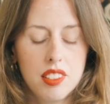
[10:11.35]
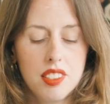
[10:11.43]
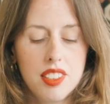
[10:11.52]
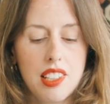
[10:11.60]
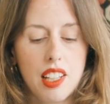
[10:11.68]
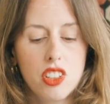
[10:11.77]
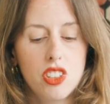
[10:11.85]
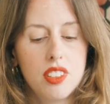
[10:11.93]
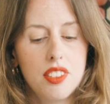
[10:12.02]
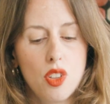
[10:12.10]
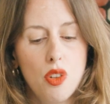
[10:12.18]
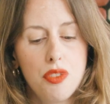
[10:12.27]

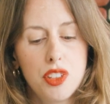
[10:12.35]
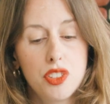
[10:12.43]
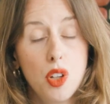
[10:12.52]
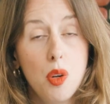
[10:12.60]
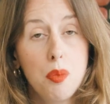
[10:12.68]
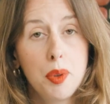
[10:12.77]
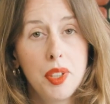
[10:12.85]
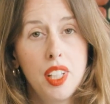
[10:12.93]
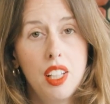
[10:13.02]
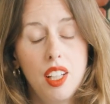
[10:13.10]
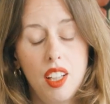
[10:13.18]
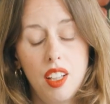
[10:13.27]
sections off the top
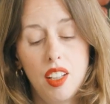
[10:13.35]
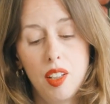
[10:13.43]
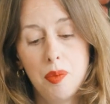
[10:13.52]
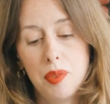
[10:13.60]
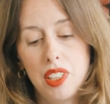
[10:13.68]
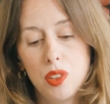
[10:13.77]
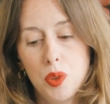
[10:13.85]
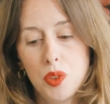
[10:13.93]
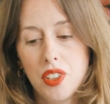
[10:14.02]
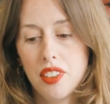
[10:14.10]
in order